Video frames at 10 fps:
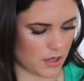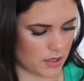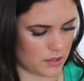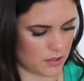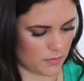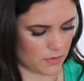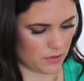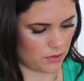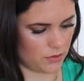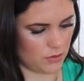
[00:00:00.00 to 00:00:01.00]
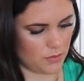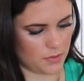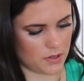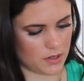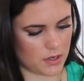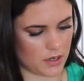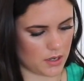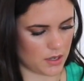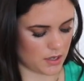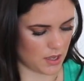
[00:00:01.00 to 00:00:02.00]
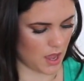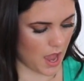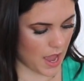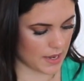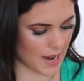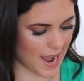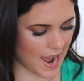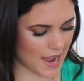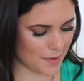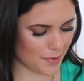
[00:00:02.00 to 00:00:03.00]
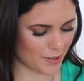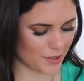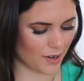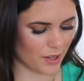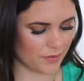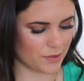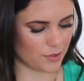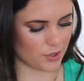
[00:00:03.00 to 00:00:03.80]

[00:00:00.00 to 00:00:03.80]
get some of the soup. And I personally love to